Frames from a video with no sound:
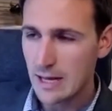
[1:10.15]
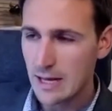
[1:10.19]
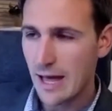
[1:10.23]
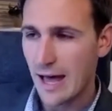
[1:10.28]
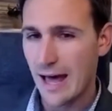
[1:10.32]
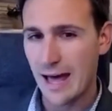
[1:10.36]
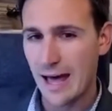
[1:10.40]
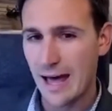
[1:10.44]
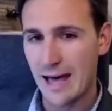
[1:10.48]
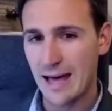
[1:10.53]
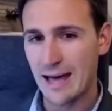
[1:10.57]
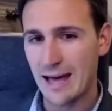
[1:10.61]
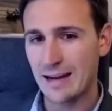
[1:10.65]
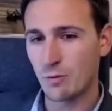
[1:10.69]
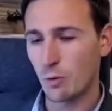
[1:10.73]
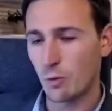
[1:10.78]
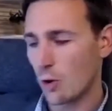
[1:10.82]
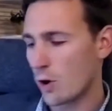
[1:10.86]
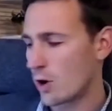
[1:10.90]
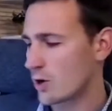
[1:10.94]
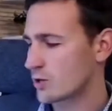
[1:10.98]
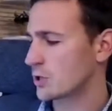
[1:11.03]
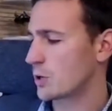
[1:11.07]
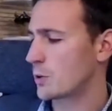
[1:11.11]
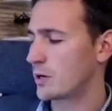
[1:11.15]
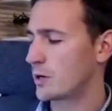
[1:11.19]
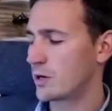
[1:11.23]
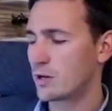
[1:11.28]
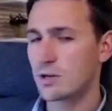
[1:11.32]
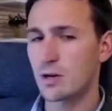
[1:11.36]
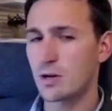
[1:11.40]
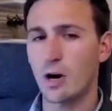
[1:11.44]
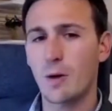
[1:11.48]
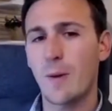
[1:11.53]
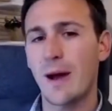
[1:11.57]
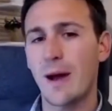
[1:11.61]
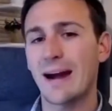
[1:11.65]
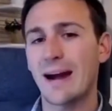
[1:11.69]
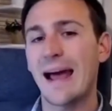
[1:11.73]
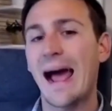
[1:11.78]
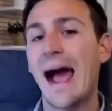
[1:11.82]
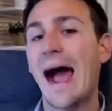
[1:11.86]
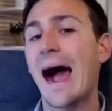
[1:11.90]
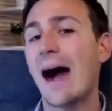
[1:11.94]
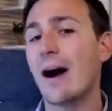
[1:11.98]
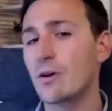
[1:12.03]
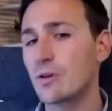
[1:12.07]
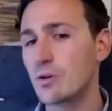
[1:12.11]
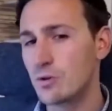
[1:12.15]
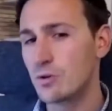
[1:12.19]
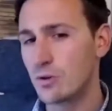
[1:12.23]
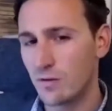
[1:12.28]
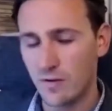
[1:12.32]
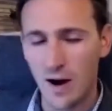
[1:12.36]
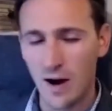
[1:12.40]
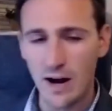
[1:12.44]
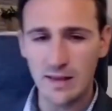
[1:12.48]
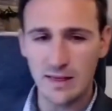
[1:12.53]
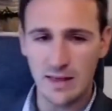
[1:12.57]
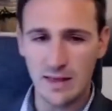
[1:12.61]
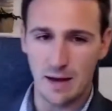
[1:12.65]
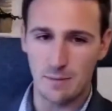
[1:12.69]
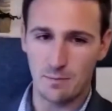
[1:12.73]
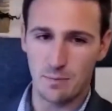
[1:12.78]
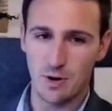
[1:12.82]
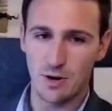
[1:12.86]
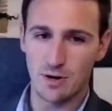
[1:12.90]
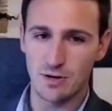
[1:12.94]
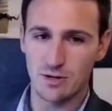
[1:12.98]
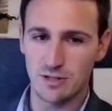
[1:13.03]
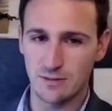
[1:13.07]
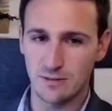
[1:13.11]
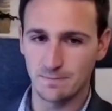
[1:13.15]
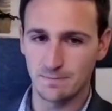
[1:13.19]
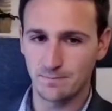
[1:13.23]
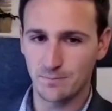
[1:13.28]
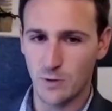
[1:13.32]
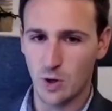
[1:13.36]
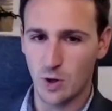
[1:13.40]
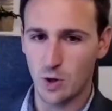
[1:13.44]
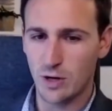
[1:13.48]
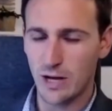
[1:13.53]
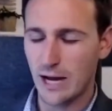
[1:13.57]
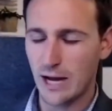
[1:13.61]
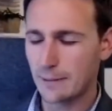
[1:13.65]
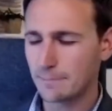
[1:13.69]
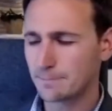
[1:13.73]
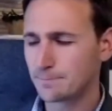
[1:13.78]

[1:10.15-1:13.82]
And we're also going to talk about how you define that person. Okay.